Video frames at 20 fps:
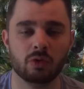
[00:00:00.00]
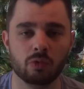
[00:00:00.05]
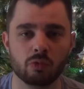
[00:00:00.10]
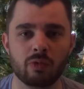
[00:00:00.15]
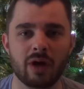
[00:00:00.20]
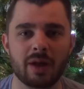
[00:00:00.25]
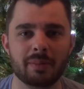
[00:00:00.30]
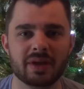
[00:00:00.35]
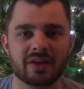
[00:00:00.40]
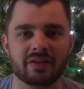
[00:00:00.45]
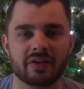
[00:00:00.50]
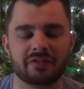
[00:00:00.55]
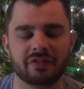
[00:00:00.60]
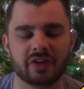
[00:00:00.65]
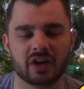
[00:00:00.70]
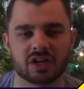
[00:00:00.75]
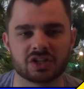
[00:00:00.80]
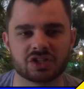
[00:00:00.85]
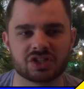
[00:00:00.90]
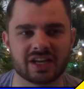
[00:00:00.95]
Remy at the
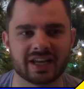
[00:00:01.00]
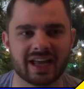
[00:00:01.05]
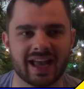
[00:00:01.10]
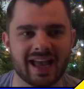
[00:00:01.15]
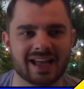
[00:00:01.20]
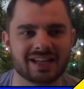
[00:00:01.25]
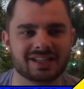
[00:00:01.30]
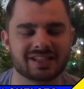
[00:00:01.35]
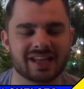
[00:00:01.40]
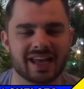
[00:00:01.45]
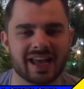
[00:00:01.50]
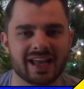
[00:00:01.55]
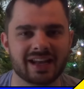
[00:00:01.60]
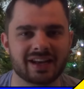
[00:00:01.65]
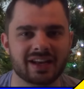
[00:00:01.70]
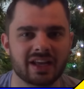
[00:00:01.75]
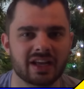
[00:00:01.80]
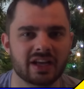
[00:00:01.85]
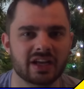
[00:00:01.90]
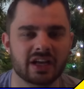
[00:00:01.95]
far stick, heads it
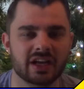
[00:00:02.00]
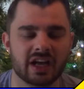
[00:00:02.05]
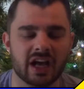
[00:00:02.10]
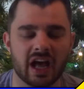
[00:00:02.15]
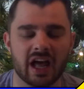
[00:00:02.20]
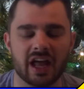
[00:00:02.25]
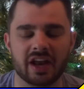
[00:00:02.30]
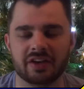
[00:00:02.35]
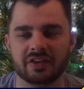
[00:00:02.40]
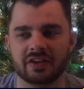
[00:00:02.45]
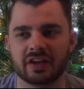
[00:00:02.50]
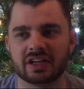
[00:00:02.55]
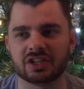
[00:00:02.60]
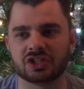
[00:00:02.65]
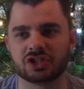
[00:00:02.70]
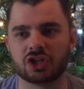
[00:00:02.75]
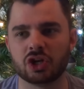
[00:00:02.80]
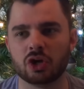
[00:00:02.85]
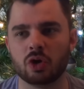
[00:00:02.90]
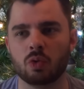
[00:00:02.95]
in. And
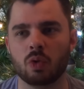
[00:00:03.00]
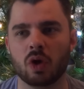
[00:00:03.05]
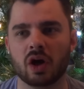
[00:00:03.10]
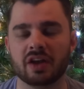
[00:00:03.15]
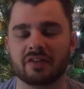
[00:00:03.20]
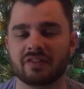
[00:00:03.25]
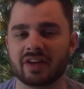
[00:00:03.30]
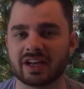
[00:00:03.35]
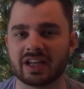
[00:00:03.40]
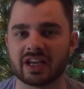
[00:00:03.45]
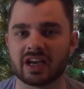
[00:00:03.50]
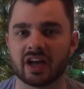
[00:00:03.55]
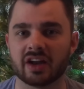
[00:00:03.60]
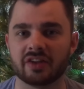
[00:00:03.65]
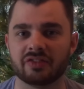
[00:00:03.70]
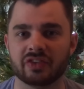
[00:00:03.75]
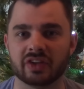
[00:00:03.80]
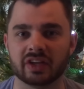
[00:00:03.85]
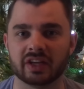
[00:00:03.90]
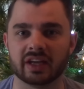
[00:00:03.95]
it's 2-1, and then you're kind
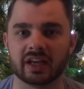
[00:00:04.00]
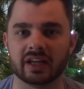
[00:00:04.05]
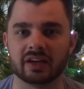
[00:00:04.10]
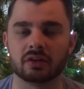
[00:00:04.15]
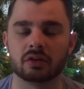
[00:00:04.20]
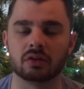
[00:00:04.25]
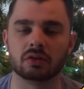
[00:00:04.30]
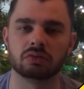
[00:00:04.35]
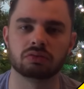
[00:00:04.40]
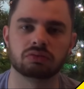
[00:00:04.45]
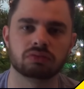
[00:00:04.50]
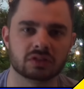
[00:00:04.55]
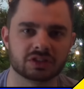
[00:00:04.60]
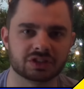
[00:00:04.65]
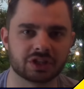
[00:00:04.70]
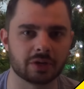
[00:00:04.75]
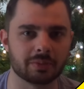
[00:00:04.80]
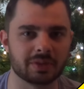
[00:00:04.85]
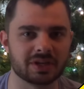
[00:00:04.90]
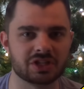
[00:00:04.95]
of thinking, oh, it's
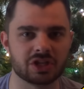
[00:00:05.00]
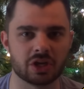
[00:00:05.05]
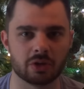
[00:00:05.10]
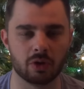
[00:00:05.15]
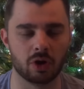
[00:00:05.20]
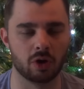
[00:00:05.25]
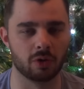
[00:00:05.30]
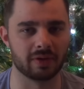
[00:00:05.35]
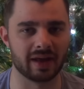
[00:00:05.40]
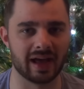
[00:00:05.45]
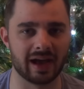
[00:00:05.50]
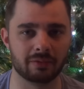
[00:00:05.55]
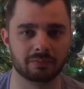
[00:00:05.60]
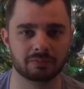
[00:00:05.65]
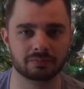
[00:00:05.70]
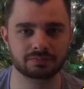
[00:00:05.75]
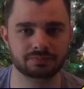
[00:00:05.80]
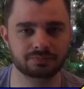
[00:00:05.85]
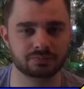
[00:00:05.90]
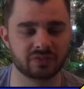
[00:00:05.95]
going to be 2-2
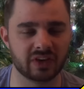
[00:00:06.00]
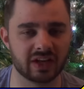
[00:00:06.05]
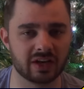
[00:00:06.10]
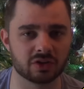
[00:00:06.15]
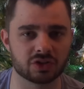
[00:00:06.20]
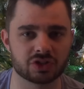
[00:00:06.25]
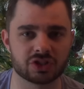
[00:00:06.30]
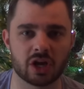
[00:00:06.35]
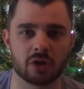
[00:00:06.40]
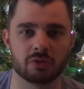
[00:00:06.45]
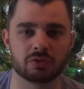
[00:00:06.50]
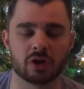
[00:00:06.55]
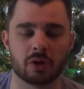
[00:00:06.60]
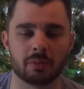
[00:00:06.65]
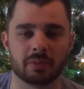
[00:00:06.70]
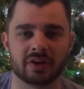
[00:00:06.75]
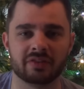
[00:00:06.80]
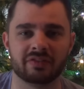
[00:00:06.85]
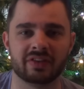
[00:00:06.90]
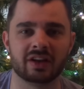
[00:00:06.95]
now. They looked so
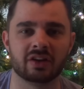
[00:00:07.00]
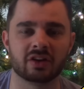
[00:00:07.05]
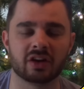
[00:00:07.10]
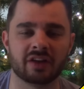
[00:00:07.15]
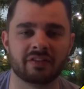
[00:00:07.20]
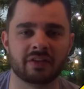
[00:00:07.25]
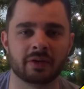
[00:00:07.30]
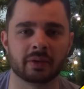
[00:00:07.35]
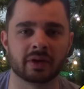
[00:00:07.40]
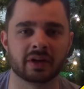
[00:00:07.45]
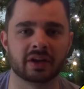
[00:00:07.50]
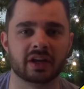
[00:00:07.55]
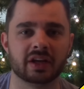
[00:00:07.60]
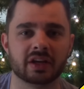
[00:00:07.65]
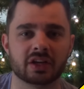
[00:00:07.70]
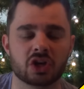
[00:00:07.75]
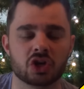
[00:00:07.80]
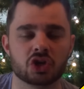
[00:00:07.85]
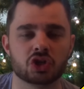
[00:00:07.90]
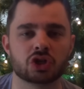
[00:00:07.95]
dominant, they looked like they were going
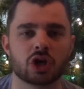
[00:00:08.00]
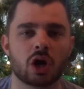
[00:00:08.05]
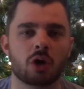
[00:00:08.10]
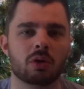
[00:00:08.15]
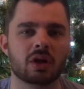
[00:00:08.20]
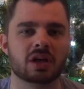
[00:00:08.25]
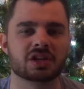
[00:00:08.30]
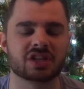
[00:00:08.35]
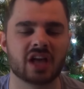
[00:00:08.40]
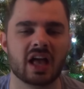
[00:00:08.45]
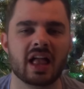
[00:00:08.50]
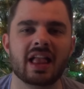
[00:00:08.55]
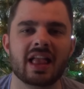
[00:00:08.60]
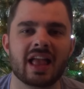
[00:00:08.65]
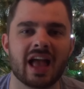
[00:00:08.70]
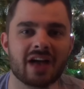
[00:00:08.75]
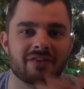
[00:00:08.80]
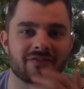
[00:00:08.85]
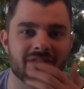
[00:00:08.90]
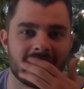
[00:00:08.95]
to control
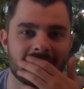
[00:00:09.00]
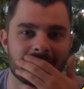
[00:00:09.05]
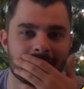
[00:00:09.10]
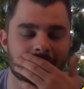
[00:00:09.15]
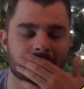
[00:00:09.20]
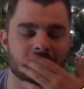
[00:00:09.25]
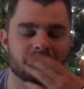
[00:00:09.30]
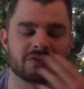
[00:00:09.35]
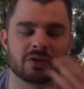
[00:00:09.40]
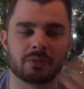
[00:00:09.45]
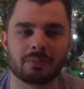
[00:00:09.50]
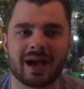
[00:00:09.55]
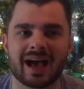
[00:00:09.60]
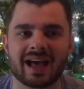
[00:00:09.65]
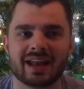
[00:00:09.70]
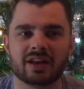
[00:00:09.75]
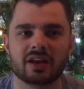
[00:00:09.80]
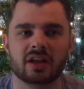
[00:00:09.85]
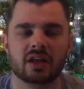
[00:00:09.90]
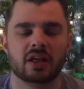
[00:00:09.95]
us. And then the
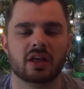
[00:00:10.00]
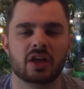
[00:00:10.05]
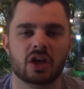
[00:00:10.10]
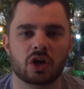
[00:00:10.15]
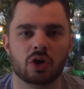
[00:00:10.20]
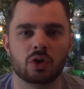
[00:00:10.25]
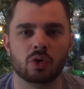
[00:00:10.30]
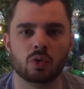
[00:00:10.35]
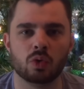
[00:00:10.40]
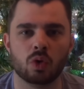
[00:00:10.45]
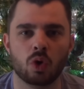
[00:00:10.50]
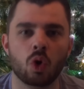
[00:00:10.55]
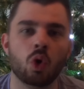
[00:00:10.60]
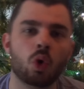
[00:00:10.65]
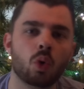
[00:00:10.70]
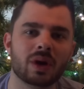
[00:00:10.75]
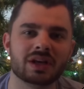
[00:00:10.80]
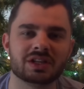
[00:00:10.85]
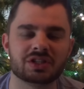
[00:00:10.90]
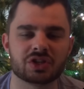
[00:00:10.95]
man who
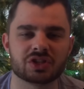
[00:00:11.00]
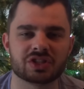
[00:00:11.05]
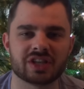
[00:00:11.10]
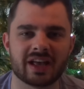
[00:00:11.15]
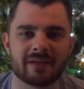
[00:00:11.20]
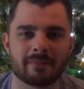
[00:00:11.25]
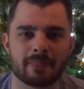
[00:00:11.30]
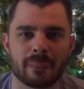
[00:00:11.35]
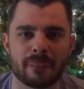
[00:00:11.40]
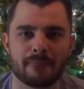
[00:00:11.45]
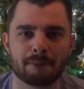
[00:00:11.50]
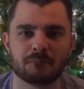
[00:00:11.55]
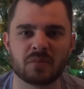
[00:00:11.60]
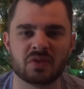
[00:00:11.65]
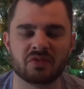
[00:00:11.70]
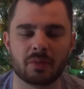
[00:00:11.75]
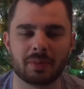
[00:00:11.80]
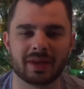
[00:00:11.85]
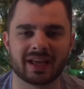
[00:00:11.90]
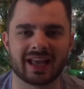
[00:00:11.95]
always does it
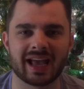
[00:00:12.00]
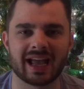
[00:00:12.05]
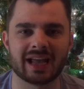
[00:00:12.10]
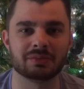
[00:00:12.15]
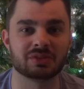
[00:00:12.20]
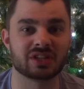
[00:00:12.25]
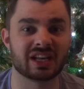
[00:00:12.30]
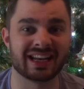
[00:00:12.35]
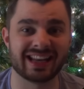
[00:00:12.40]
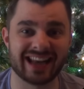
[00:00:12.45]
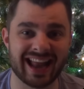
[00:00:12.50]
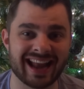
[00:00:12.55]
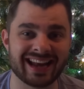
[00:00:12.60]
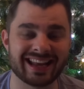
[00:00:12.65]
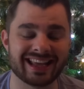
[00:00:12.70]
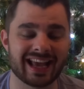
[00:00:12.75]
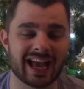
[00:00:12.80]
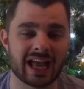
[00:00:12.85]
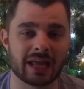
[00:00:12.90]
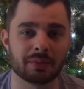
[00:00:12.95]
in the big games and in
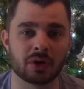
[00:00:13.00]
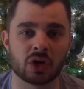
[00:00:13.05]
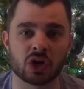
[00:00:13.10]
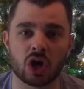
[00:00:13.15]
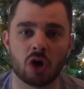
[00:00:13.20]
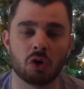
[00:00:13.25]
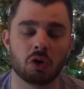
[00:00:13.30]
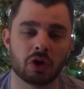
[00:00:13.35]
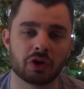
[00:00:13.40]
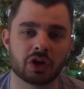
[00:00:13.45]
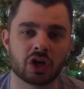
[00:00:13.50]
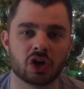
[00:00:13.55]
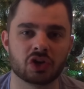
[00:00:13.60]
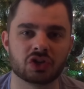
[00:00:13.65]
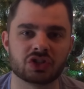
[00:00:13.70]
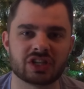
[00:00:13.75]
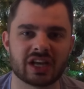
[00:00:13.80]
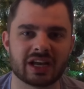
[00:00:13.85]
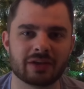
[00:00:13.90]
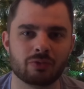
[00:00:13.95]
any game, N'Golo
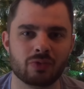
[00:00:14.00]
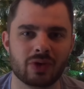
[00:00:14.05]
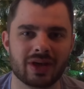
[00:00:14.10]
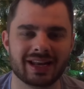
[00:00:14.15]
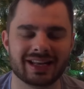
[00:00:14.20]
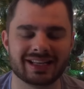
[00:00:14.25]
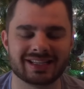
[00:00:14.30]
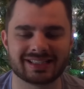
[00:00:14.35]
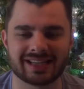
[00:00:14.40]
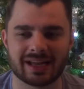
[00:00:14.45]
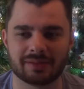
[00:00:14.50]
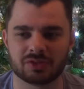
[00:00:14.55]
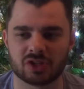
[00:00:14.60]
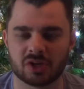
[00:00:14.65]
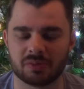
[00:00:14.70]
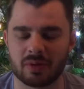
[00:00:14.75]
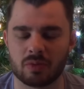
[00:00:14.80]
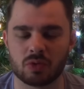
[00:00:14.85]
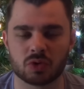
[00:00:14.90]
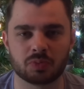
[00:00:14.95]
Kante really stepped
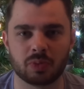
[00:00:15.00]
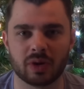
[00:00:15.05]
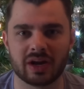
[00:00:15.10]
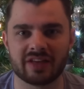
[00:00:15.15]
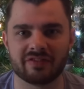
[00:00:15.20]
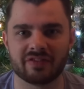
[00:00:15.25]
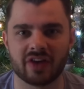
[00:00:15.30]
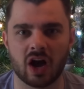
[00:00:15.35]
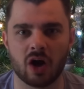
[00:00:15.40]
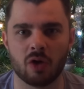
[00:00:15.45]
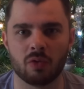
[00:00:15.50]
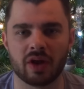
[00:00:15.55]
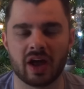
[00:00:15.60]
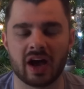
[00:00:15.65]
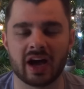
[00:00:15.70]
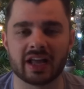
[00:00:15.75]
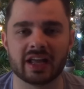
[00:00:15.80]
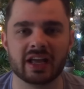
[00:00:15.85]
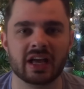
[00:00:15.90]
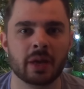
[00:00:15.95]
up. He was brilliant the whole
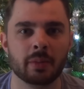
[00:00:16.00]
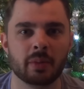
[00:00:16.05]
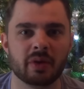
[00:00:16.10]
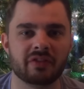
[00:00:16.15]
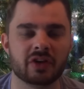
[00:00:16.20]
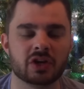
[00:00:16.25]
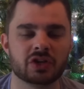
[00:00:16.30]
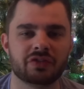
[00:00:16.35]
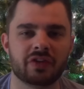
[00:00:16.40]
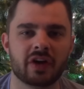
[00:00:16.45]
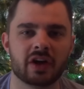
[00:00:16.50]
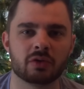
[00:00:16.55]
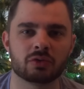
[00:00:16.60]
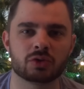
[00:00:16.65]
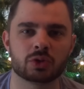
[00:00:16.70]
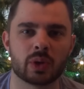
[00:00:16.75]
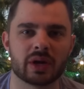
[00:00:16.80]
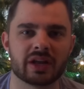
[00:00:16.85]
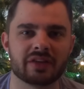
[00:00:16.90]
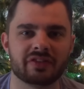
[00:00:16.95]
night, but in those final
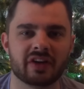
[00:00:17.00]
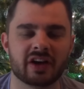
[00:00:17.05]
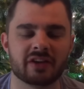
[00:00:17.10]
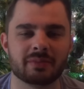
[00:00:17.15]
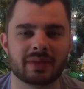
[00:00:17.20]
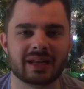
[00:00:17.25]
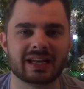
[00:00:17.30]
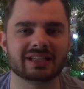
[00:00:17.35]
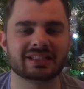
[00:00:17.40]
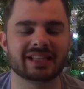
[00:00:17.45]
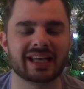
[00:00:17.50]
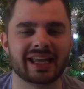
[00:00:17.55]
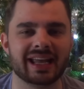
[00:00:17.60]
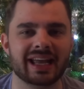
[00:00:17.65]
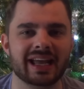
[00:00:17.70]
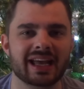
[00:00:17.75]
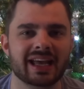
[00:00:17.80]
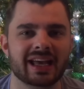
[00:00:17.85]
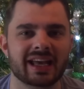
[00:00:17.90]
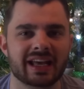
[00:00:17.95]
25 minutes,
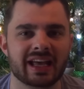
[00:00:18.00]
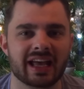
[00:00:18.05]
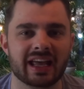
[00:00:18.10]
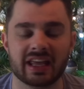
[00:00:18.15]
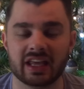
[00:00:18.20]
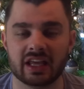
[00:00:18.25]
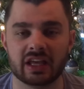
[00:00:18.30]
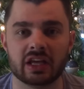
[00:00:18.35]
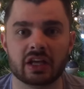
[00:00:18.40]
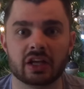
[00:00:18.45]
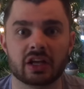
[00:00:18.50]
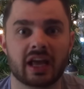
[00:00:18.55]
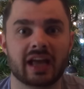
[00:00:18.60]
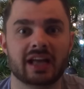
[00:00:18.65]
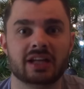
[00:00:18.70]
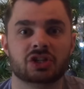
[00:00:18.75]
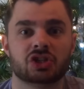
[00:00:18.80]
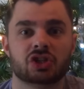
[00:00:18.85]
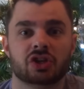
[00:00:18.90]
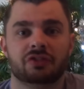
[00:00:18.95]
you're
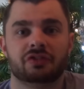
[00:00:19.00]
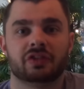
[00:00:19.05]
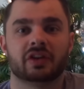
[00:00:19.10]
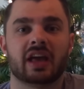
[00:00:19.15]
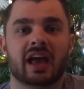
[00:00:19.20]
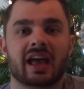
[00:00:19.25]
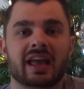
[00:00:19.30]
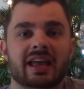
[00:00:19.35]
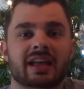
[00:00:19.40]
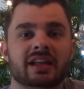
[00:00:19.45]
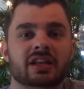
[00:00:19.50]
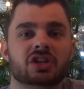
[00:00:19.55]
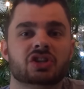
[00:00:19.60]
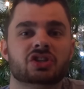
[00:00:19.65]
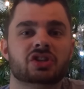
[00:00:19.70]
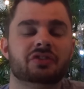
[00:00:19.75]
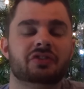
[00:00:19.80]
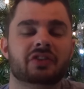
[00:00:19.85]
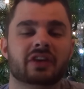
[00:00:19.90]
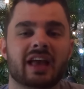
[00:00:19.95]
getting suffocating,
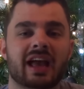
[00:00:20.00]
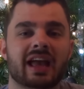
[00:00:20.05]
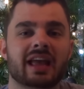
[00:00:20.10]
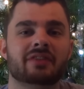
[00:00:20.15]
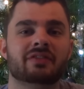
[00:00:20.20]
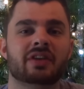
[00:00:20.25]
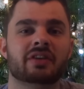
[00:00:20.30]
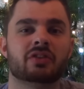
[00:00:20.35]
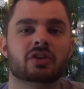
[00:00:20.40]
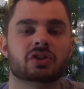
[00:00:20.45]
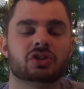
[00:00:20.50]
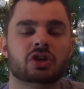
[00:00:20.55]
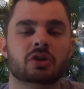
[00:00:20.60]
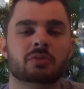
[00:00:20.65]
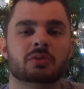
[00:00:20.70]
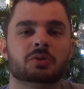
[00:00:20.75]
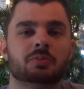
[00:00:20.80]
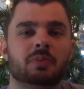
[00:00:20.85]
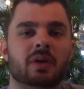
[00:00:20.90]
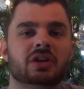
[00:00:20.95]
they've got too
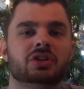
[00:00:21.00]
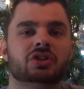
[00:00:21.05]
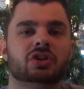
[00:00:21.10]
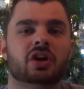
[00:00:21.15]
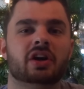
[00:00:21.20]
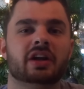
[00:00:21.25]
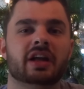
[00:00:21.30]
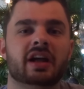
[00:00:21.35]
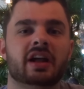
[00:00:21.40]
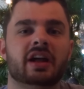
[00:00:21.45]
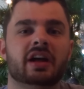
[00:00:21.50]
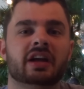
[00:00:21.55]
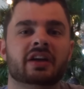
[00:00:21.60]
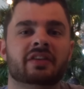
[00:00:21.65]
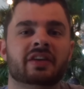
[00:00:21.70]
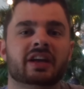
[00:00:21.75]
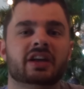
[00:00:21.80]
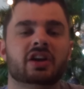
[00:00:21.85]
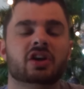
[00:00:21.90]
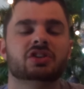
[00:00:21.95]
much pressure on you, and
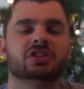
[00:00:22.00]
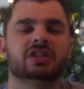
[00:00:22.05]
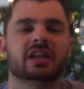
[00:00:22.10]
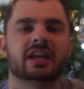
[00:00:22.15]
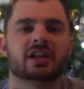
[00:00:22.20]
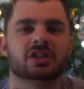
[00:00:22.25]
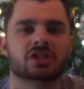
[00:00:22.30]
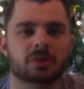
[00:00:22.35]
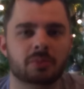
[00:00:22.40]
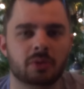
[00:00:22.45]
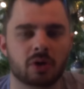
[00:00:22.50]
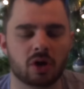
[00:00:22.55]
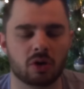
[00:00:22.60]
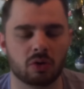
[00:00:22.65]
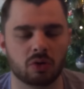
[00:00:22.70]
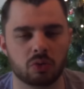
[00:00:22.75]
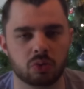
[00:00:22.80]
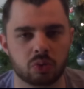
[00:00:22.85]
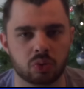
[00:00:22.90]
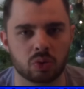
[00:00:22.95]
when Kante gets the
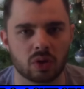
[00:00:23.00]
ball,